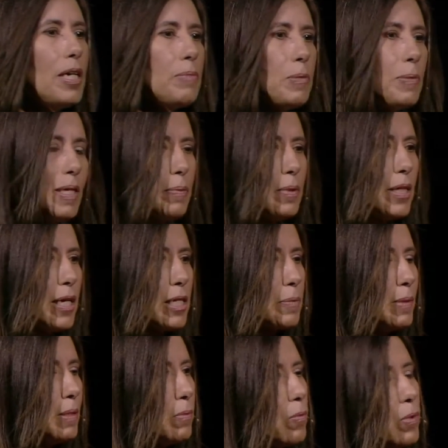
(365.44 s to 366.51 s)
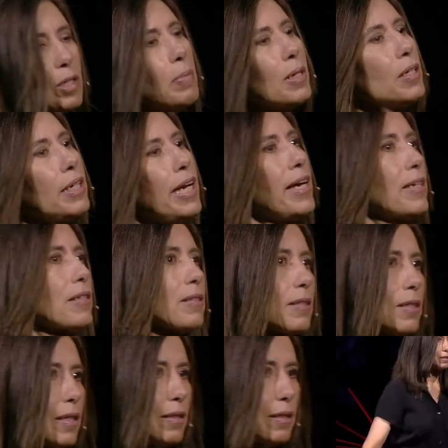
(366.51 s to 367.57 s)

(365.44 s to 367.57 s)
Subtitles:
people ask me, well, what about an accident?